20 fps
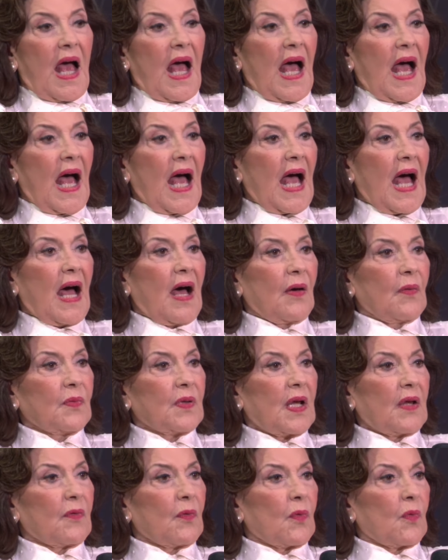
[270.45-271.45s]
How
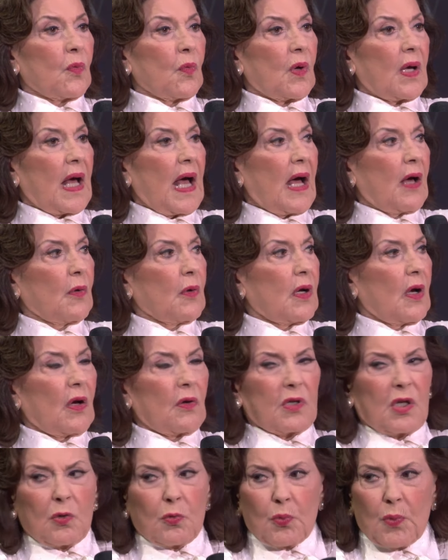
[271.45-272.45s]

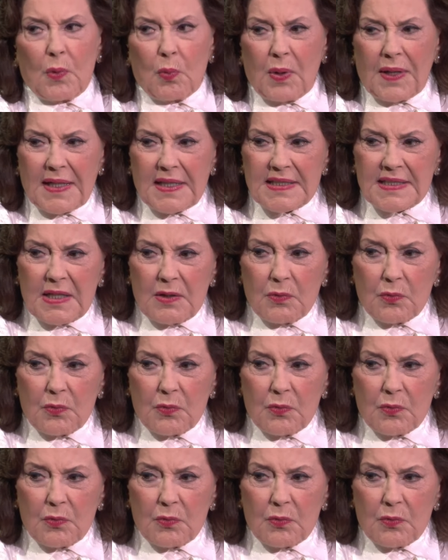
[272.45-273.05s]
are you, what is it,